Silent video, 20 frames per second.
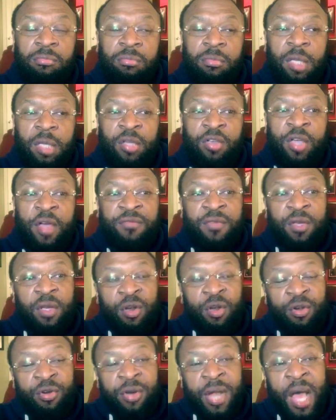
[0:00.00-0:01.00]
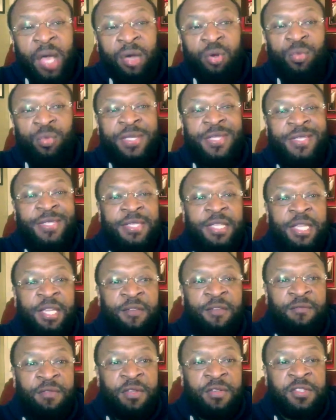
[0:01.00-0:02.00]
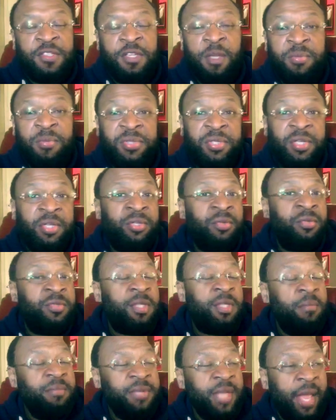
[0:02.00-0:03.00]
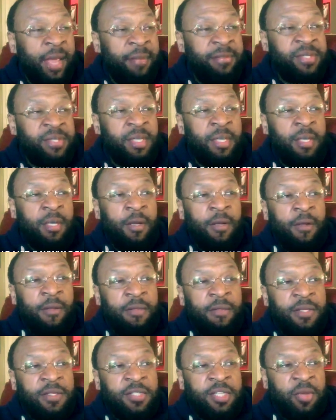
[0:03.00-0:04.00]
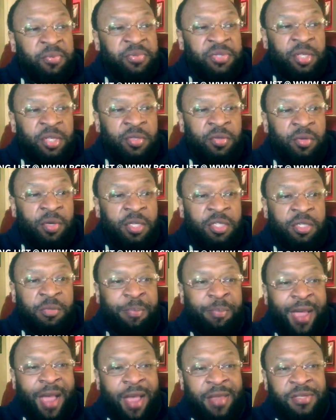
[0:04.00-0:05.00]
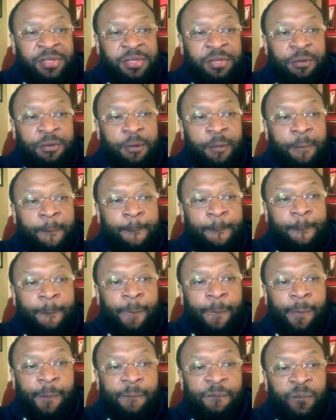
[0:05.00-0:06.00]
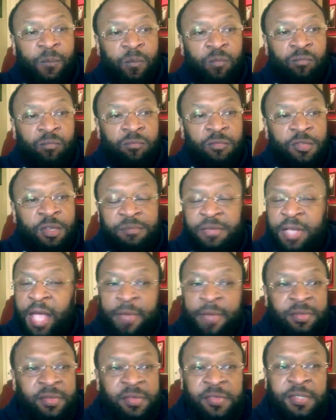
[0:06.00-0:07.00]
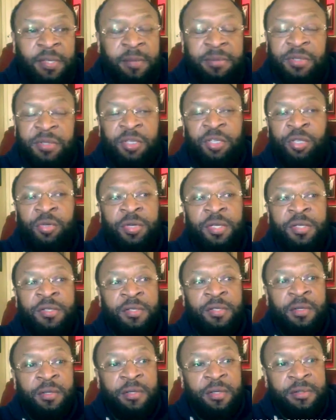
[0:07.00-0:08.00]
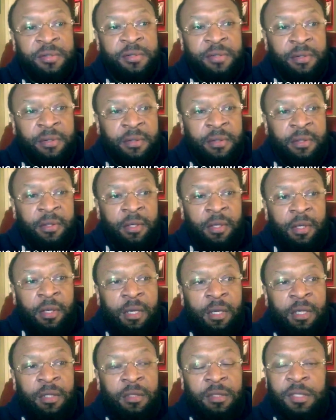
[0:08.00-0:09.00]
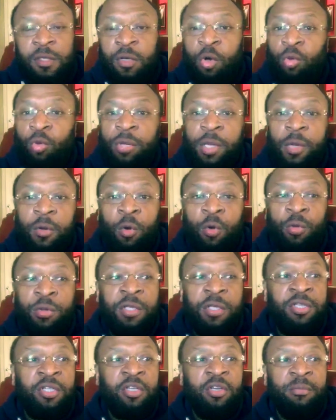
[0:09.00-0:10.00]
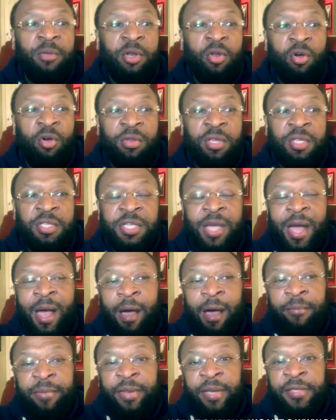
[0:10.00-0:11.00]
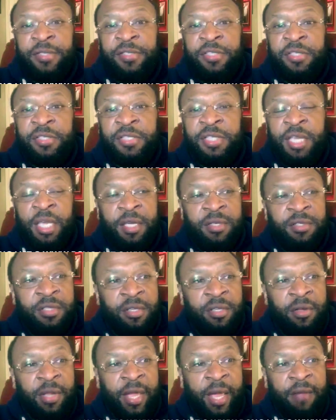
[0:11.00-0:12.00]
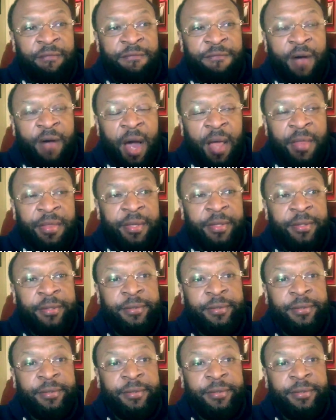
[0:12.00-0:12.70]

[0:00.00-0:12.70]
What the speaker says: You have to learn how to receive the substitute. Sometimes the substitute is your pastor. Sometimes a substitute is an older gentleman on the job that is just taken to you like a father.